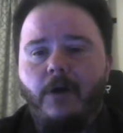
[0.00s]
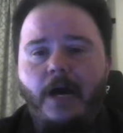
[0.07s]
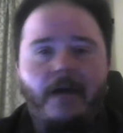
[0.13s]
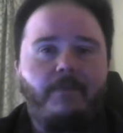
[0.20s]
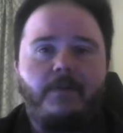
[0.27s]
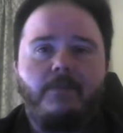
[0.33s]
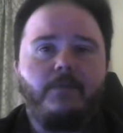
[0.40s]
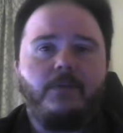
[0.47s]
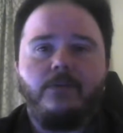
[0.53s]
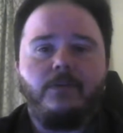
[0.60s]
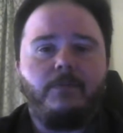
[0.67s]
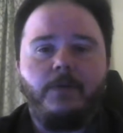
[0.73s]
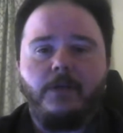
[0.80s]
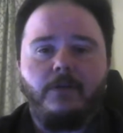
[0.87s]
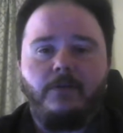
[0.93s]
I've never
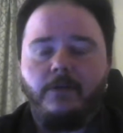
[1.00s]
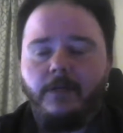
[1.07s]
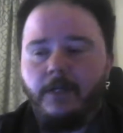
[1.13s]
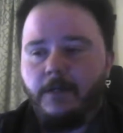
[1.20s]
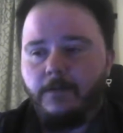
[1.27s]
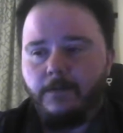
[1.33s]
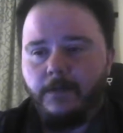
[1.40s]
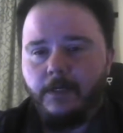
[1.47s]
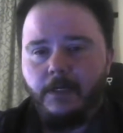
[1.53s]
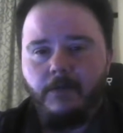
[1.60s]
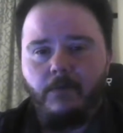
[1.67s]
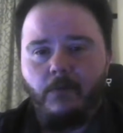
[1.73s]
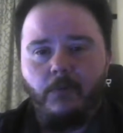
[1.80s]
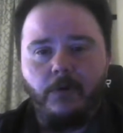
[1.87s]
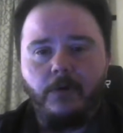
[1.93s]
used Bitcoin. I don't think I
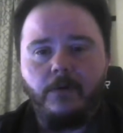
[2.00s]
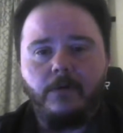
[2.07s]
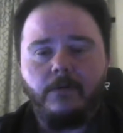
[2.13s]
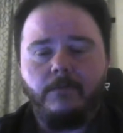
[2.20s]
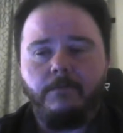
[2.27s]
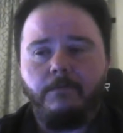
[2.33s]
ever will.